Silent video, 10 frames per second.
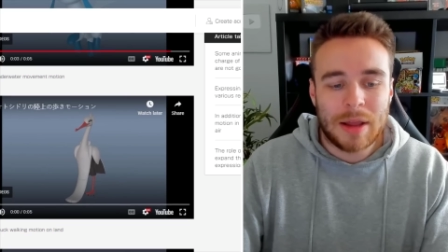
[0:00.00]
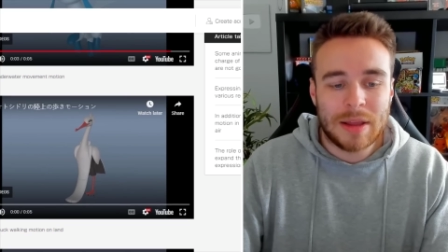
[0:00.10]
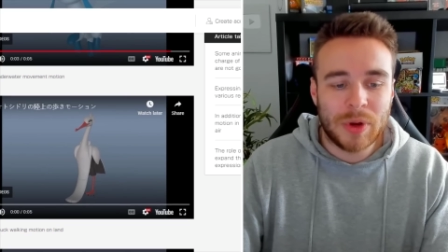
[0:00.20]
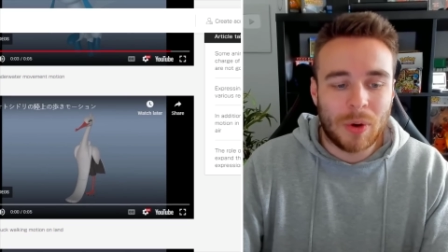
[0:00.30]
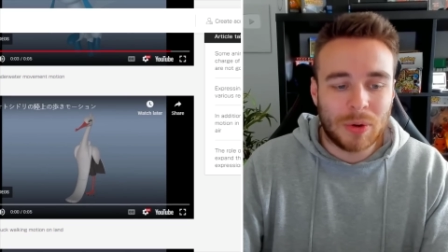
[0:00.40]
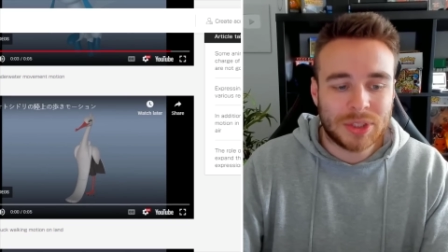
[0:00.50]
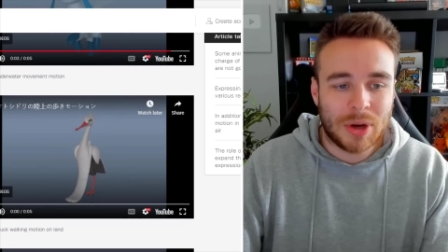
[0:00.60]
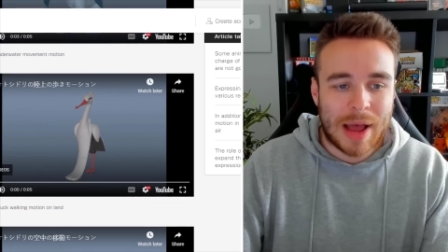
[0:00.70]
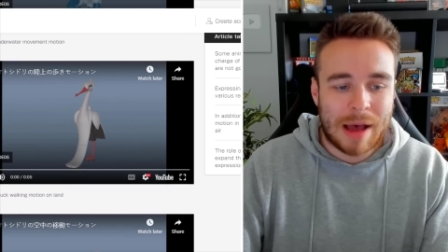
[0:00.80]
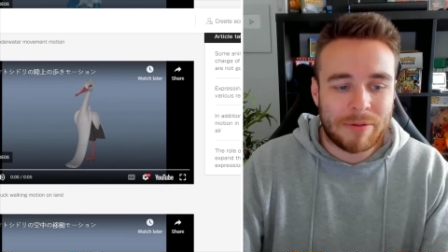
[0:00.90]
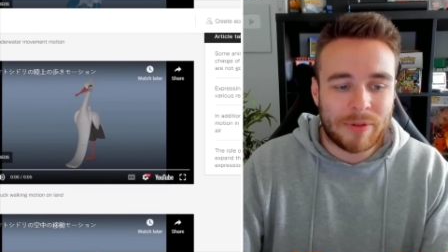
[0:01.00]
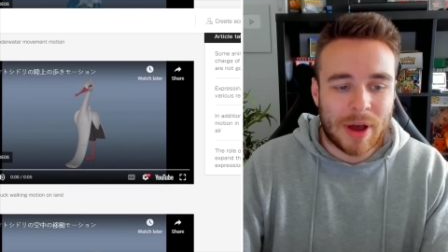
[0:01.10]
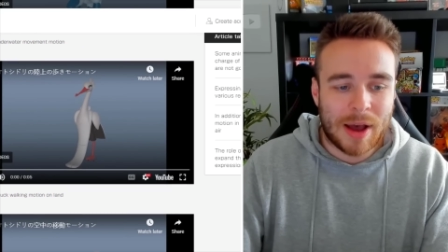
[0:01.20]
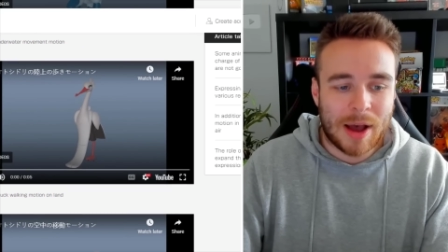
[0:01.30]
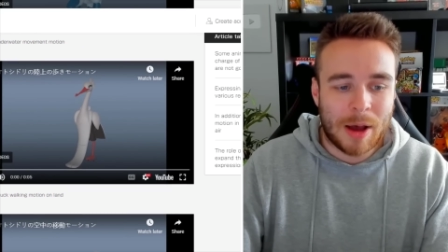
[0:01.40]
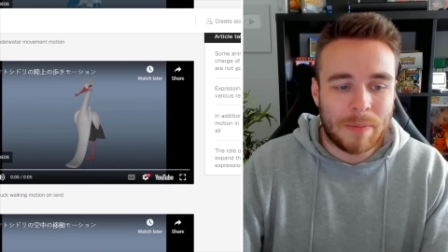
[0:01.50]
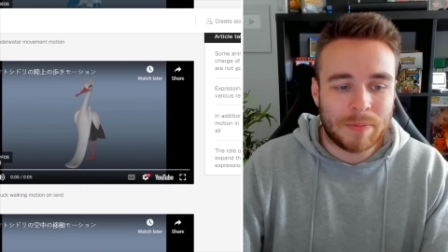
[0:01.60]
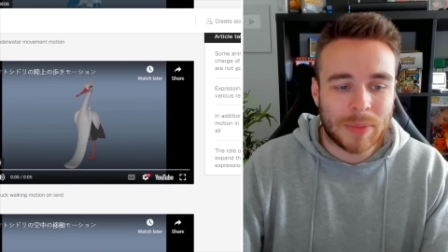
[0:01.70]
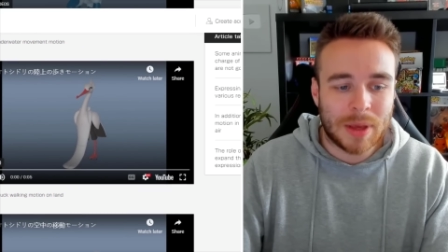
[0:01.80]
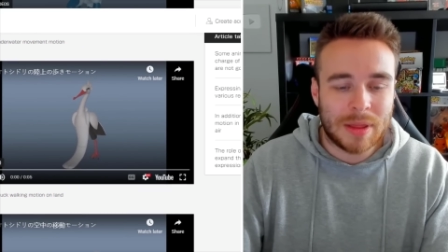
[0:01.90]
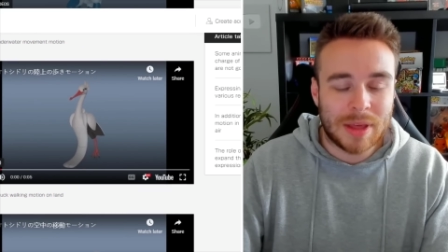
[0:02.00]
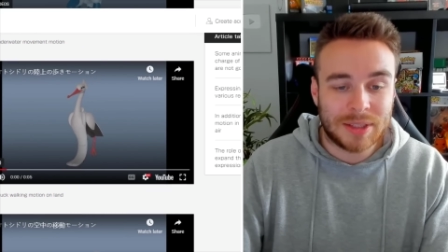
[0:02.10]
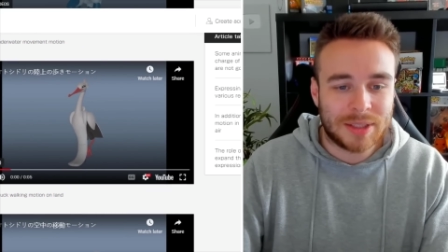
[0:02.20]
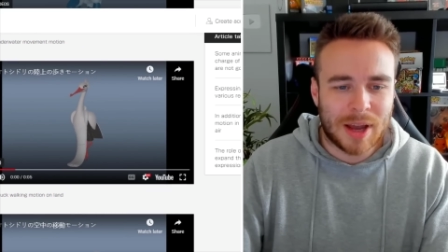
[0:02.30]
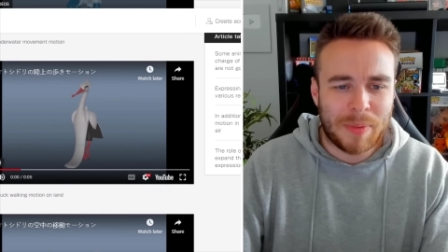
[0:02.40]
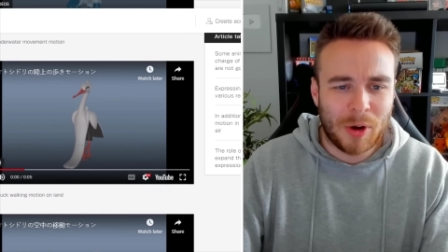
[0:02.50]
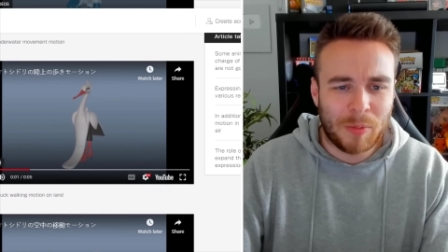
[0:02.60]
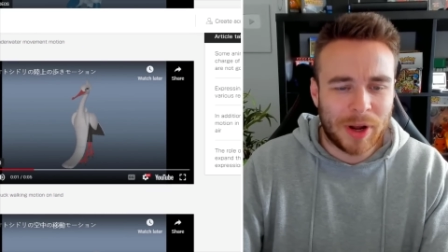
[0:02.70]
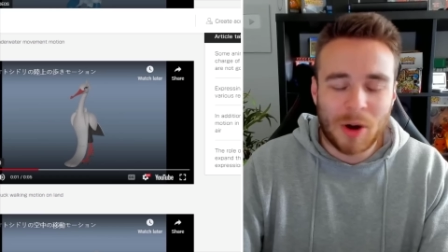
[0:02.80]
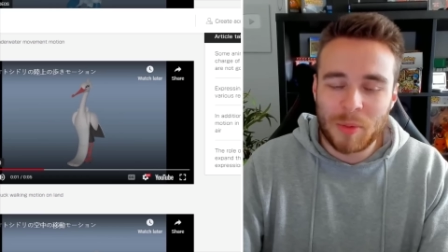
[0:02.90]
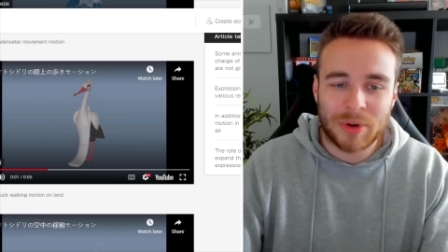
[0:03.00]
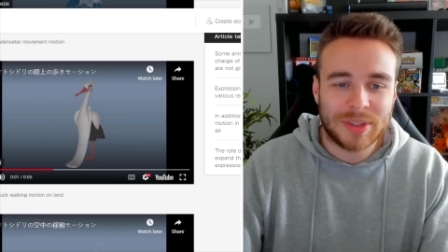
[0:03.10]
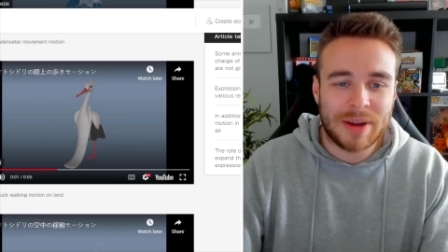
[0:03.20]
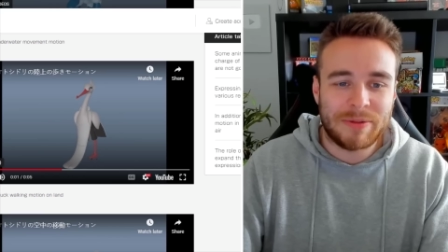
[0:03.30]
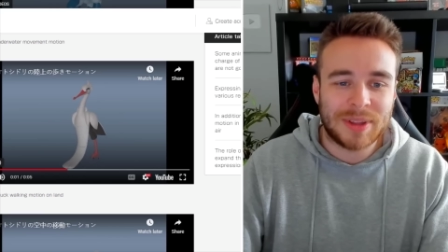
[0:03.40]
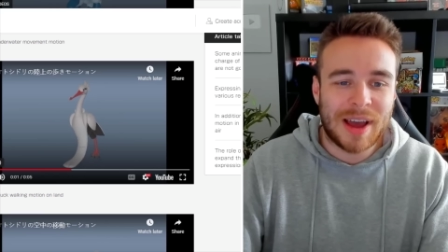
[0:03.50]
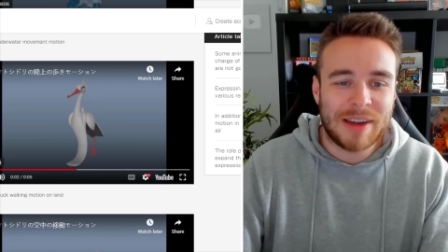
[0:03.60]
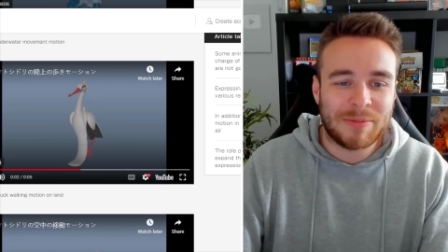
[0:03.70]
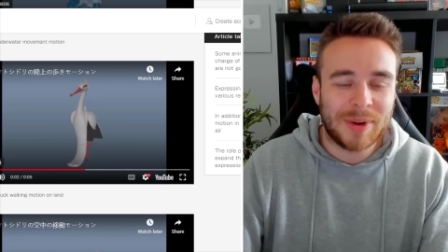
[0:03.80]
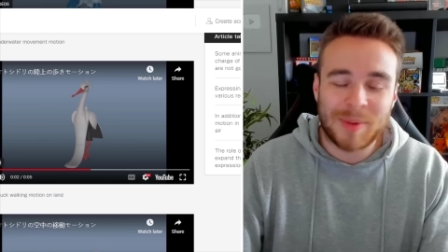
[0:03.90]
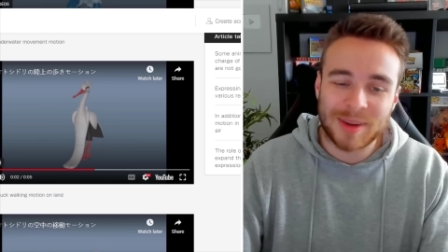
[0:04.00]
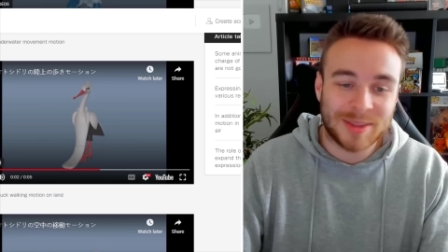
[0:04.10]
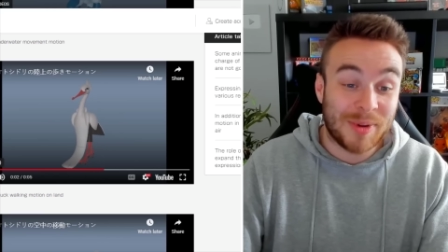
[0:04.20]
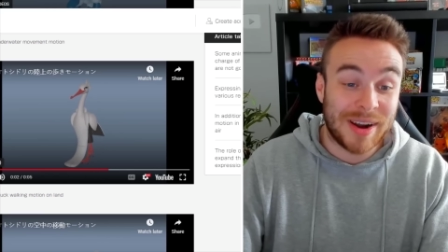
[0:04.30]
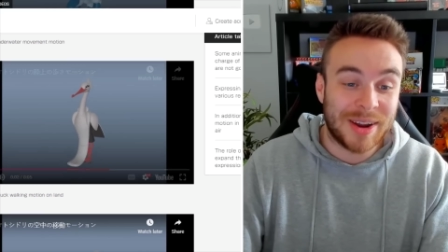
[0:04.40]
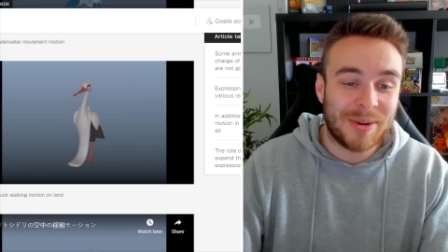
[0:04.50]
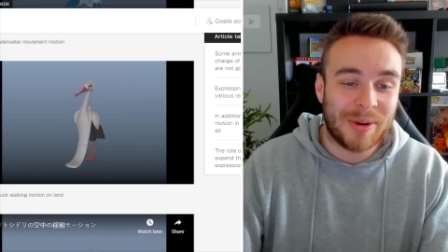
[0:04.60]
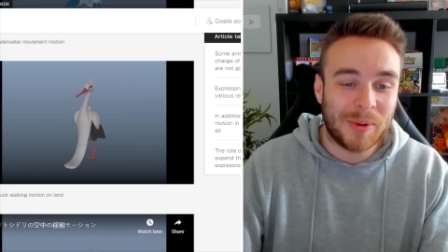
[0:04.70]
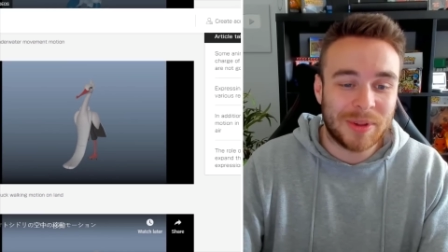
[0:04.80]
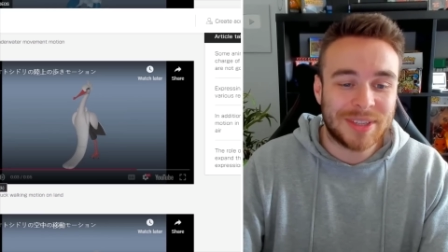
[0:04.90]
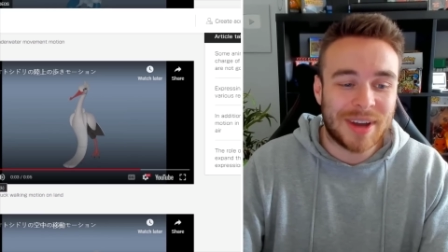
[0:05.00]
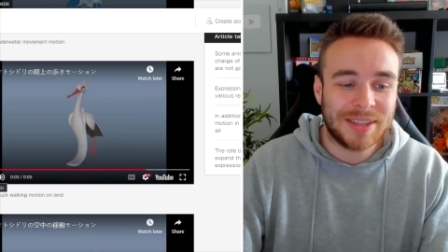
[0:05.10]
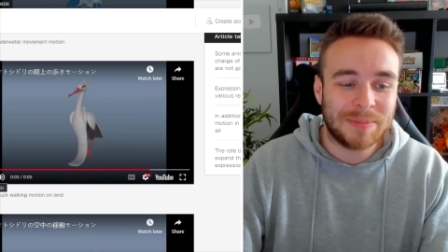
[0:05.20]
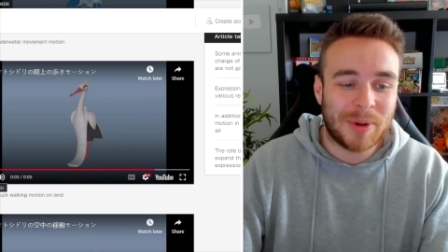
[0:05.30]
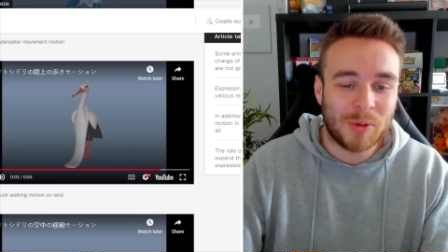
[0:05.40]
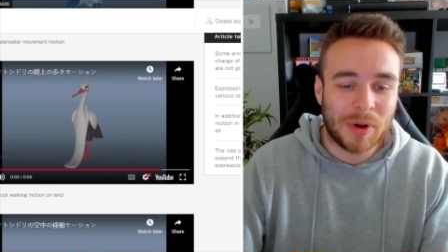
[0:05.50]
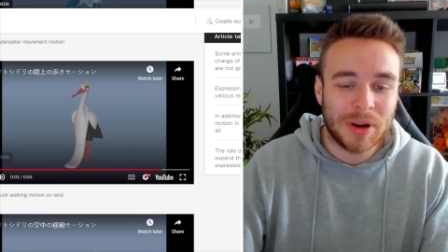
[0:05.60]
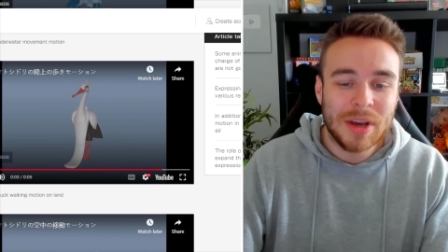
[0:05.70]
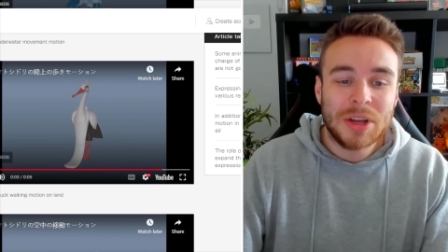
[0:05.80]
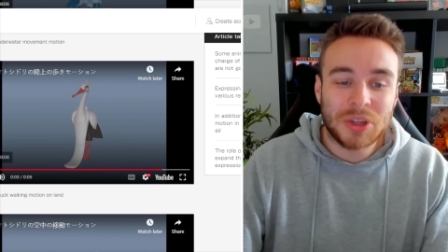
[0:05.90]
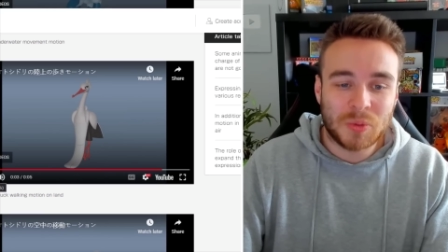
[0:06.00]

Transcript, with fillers: then we also have this Pokemon. I can't remember its name for the life of me. Oh my god, it's really annoying. One of the Titan Pokemon. Just